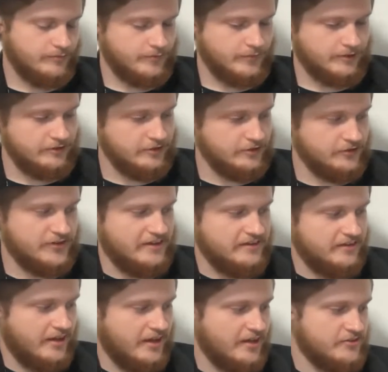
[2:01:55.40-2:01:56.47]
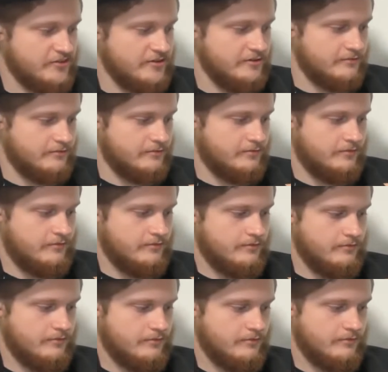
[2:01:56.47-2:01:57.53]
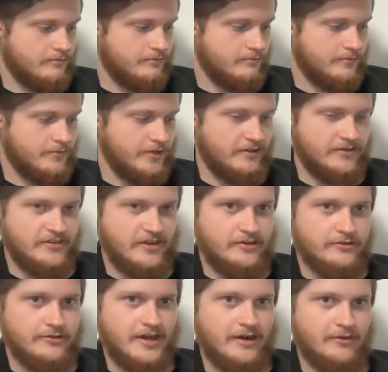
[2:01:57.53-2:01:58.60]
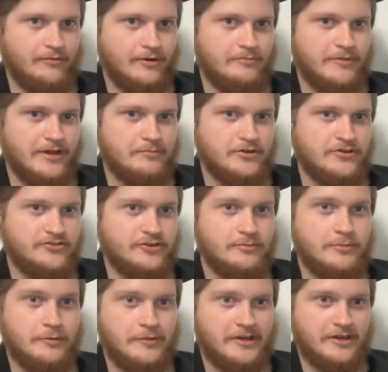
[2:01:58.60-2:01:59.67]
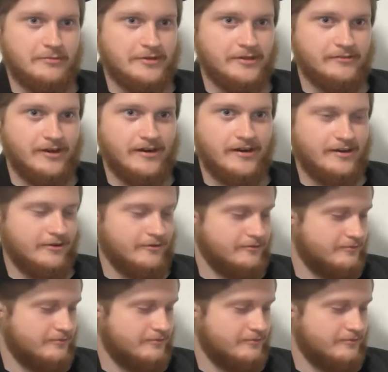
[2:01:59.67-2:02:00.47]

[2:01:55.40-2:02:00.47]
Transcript: going to use that to catch it, because I do not want my printer pooping on me right now.